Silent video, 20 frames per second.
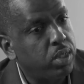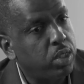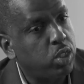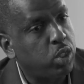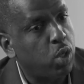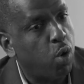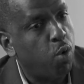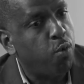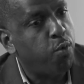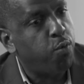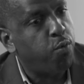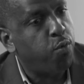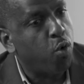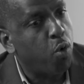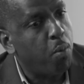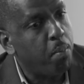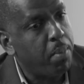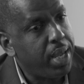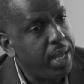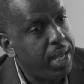so
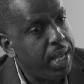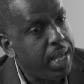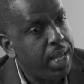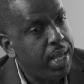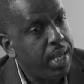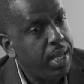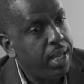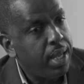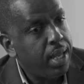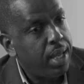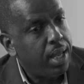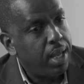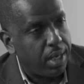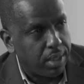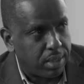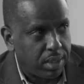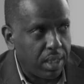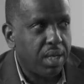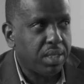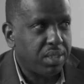for me,
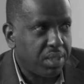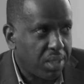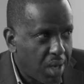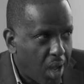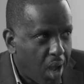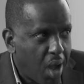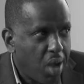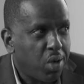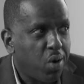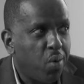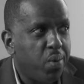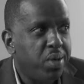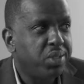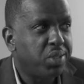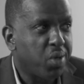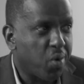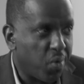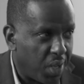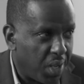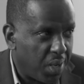and it's an
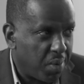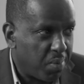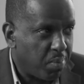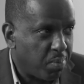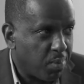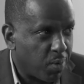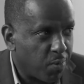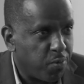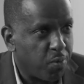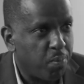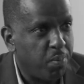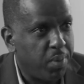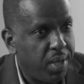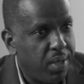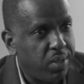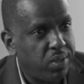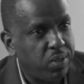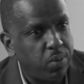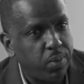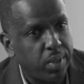ongoing journey, but for
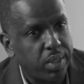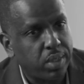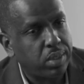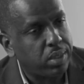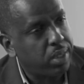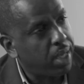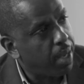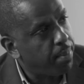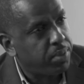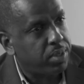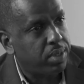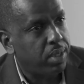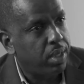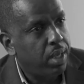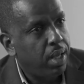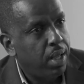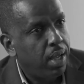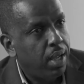me to accept